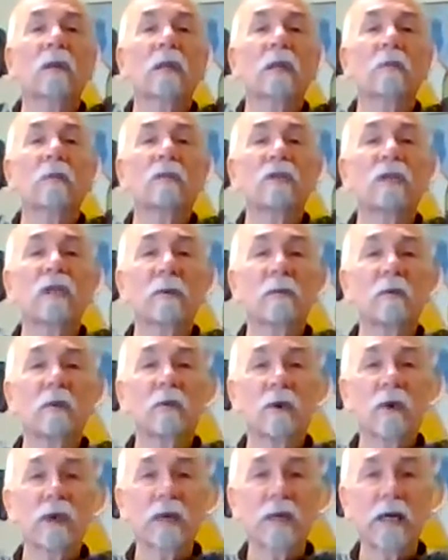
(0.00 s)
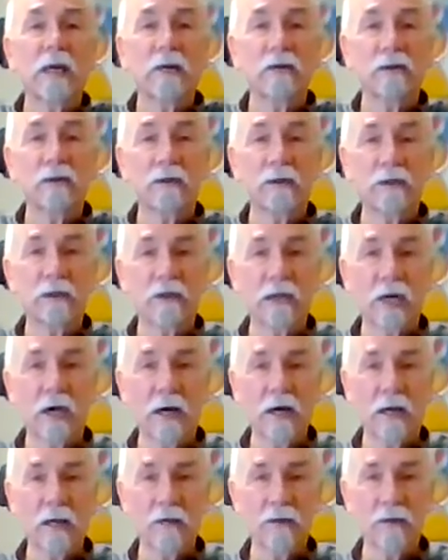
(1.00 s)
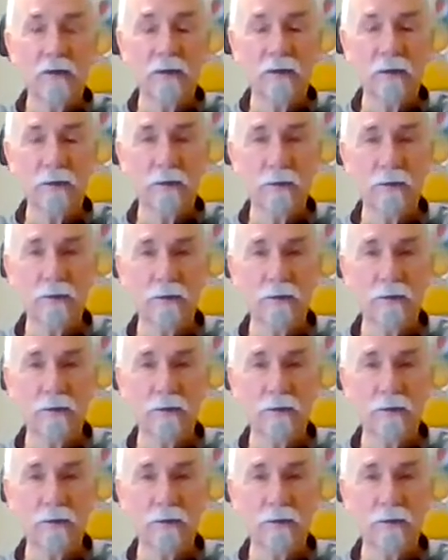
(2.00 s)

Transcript: Let them separate out to the sides.